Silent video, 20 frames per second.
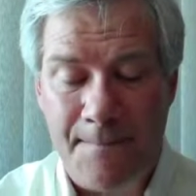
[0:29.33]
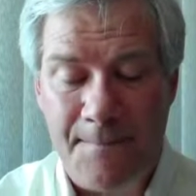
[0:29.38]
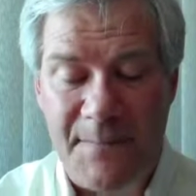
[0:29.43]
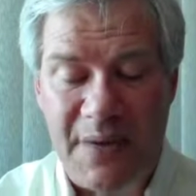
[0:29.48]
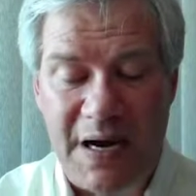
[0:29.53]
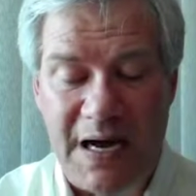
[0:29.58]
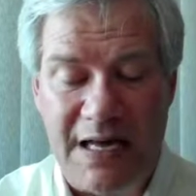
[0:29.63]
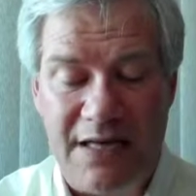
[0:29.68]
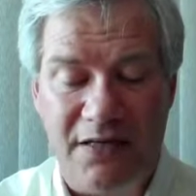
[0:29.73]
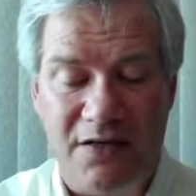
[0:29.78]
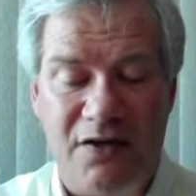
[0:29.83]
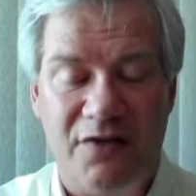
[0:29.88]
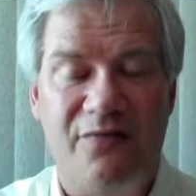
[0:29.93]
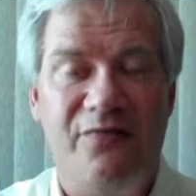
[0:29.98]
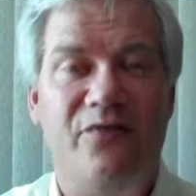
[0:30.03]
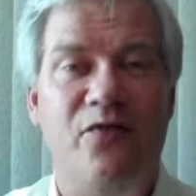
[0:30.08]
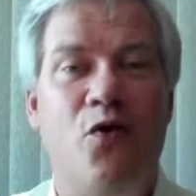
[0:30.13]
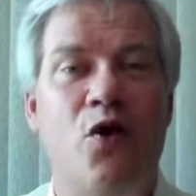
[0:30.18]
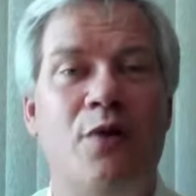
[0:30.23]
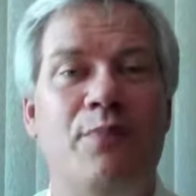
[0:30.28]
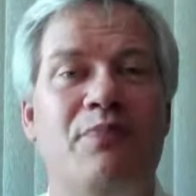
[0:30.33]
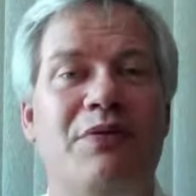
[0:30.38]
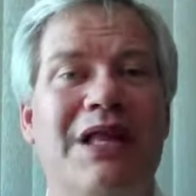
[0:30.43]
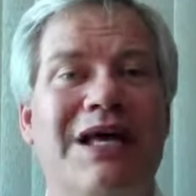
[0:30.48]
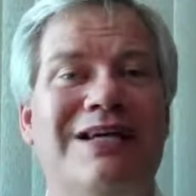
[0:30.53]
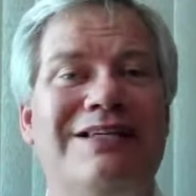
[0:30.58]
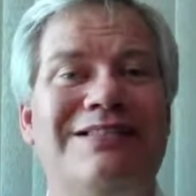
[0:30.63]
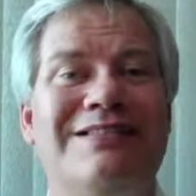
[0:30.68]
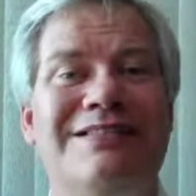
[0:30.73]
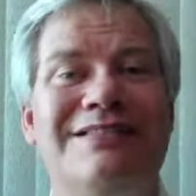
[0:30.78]
but
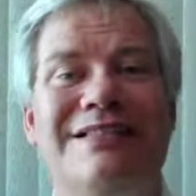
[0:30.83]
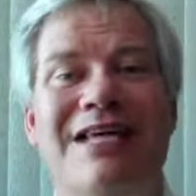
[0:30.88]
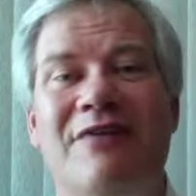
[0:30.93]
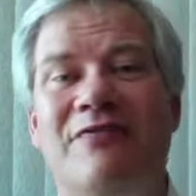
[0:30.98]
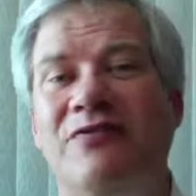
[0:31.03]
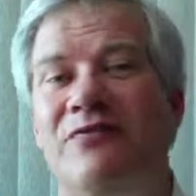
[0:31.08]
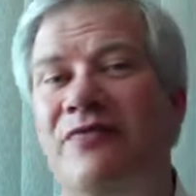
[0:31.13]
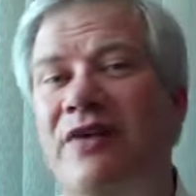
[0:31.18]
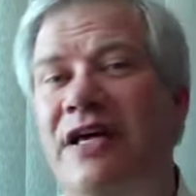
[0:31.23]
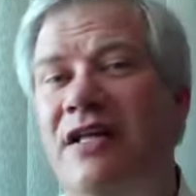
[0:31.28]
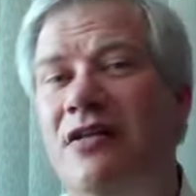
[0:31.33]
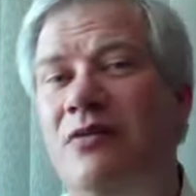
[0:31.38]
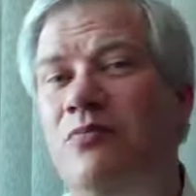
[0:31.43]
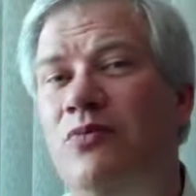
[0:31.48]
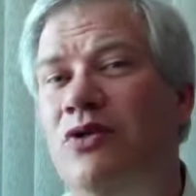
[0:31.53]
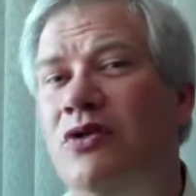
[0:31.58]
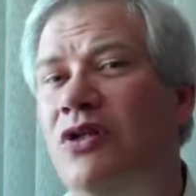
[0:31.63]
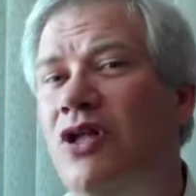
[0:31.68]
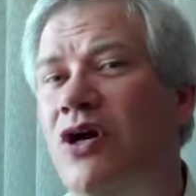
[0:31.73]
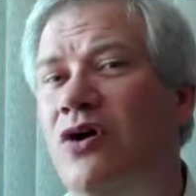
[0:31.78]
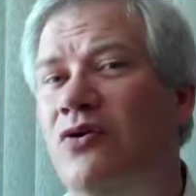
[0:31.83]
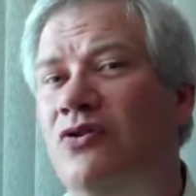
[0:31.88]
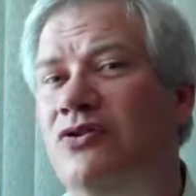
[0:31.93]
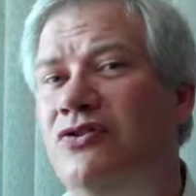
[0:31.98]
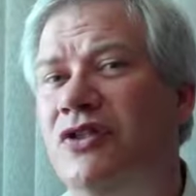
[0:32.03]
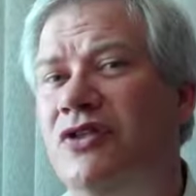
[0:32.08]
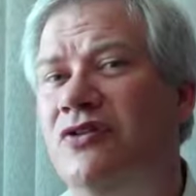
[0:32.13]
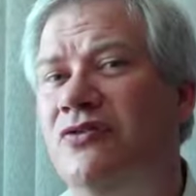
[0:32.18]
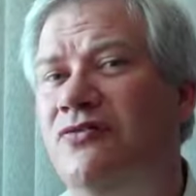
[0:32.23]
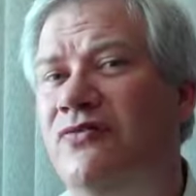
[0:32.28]
fourplexes have available loans
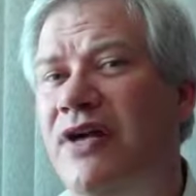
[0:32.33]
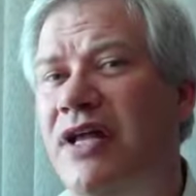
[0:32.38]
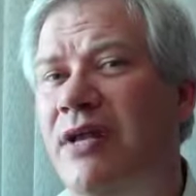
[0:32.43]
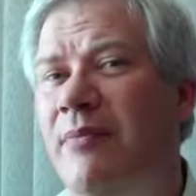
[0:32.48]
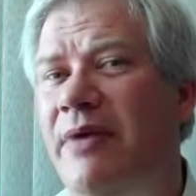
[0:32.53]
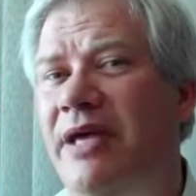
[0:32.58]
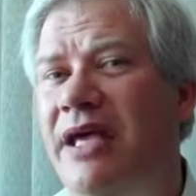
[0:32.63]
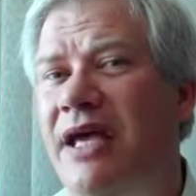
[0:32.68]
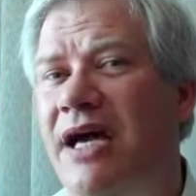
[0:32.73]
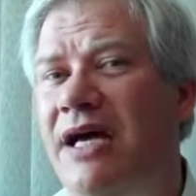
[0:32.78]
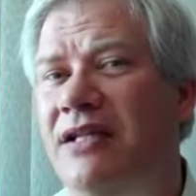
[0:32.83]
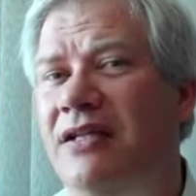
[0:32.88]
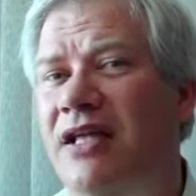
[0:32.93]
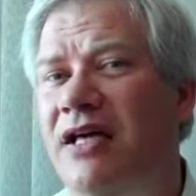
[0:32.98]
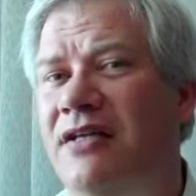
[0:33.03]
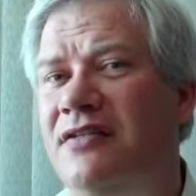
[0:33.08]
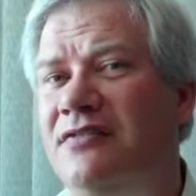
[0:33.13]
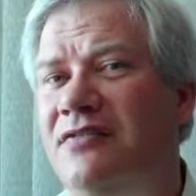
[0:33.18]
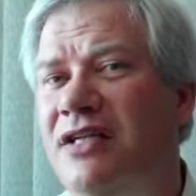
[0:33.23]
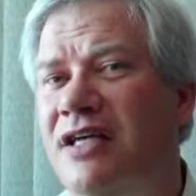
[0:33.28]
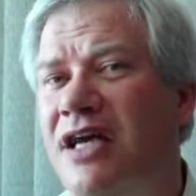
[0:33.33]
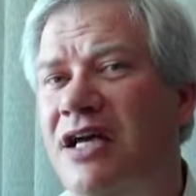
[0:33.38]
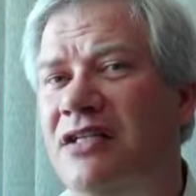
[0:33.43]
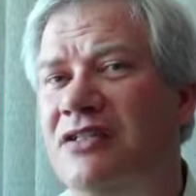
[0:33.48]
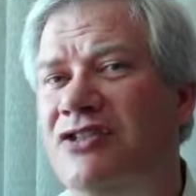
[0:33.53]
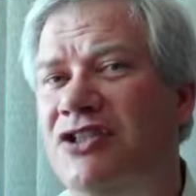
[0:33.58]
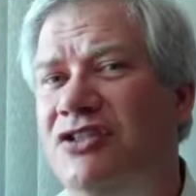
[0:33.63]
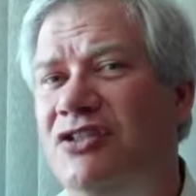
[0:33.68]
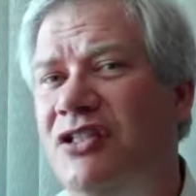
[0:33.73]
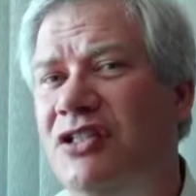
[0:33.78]
under Fannie Mae guidelines uh,
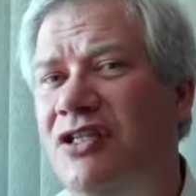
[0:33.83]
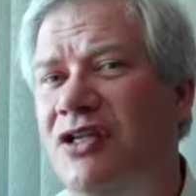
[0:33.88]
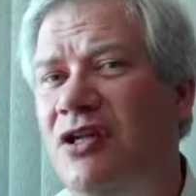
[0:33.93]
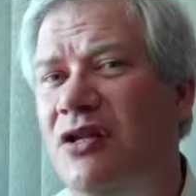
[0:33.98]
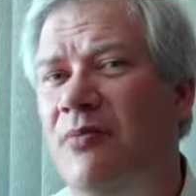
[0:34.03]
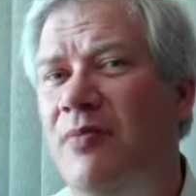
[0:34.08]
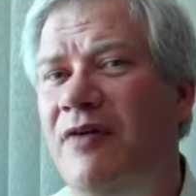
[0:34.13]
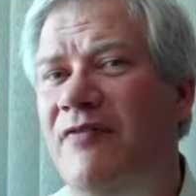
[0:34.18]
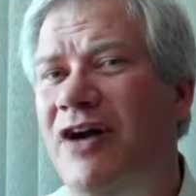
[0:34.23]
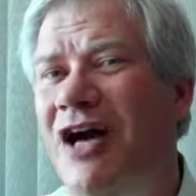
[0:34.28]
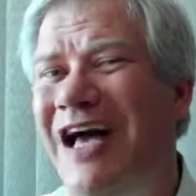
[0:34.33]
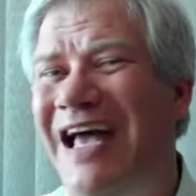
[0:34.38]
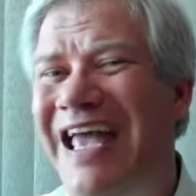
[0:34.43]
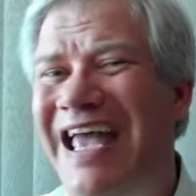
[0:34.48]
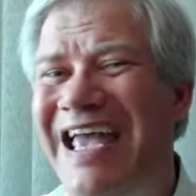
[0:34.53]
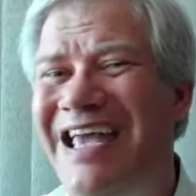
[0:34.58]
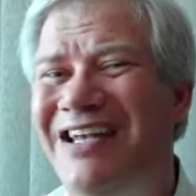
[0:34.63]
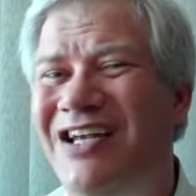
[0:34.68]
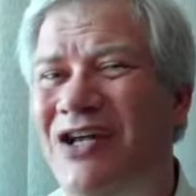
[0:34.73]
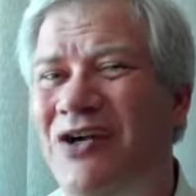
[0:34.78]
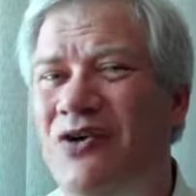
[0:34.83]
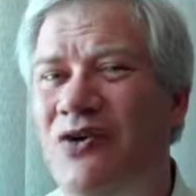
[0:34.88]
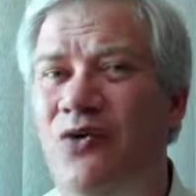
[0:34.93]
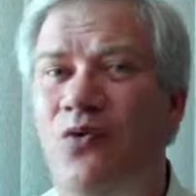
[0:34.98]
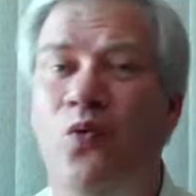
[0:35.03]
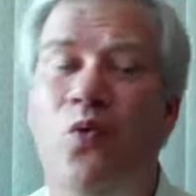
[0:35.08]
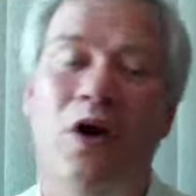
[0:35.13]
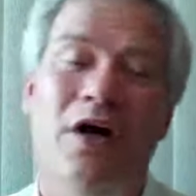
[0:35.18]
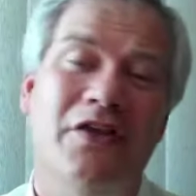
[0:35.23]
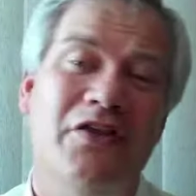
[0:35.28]
just a little above
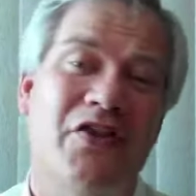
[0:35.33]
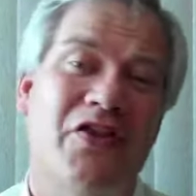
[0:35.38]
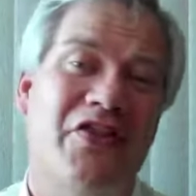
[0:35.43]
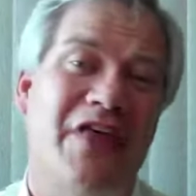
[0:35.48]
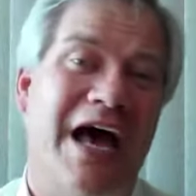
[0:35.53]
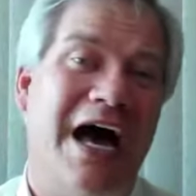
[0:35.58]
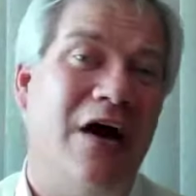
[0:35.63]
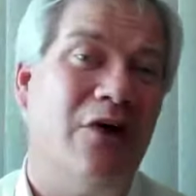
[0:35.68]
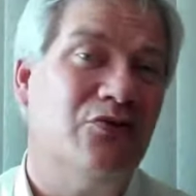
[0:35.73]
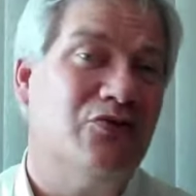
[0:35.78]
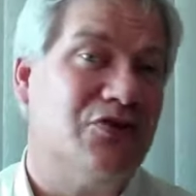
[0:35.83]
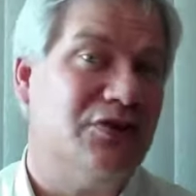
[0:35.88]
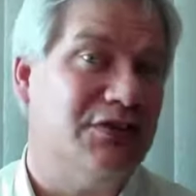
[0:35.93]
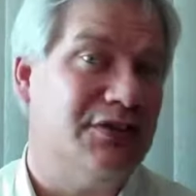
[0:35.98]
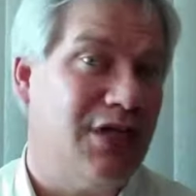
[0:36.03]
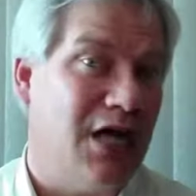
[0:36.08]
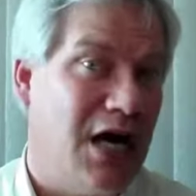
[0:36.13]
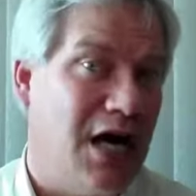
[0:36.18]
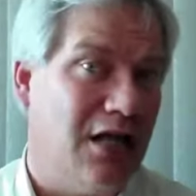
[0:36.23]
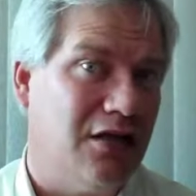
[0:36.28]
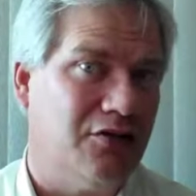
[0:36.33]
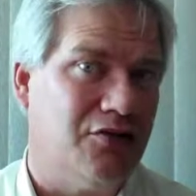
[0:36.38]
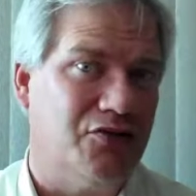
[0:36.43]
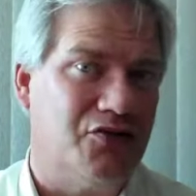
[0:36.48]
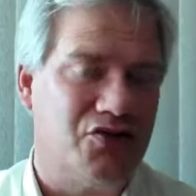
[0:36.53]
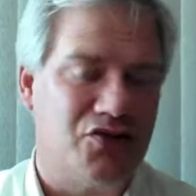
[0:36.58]
$801,000.